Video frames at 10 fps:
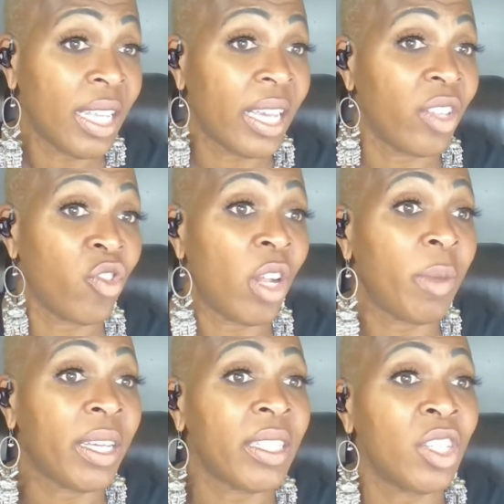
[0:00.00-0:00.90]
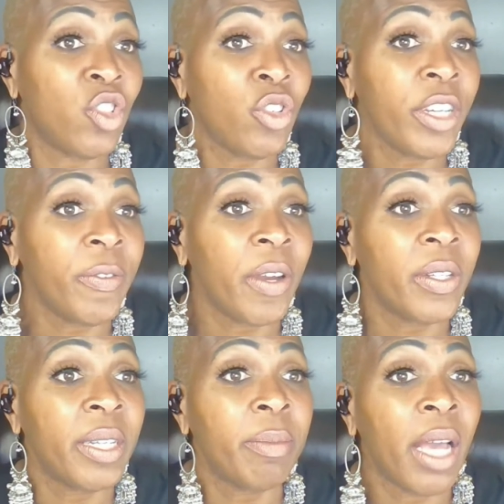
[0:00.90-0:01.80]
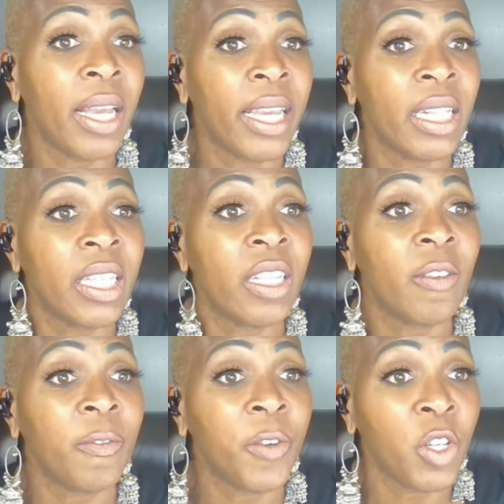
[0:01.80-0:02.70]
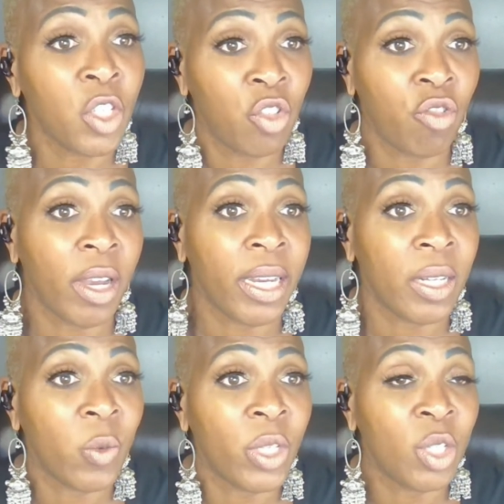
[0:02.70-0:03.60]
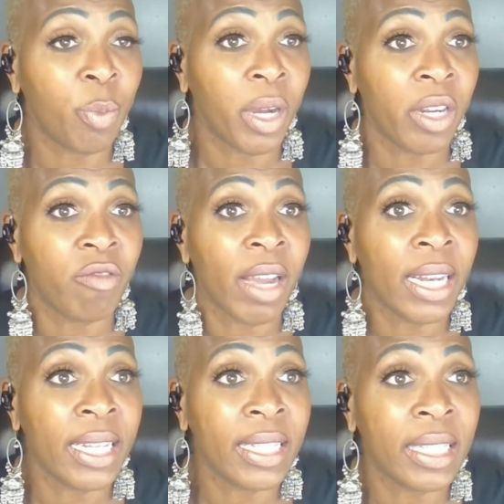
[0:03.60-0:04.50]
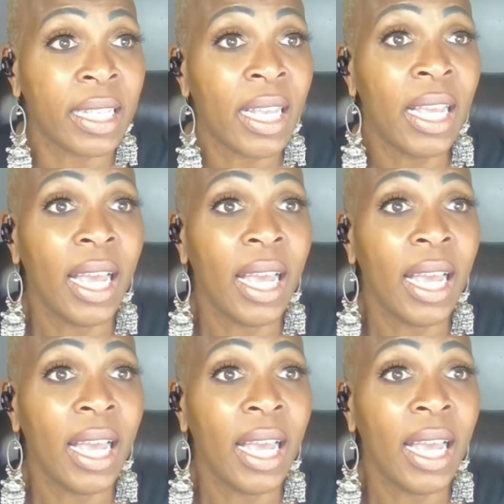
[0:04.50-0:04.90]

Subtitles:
second trial because the jury had found him not guilty in the first trial, which sparked rallies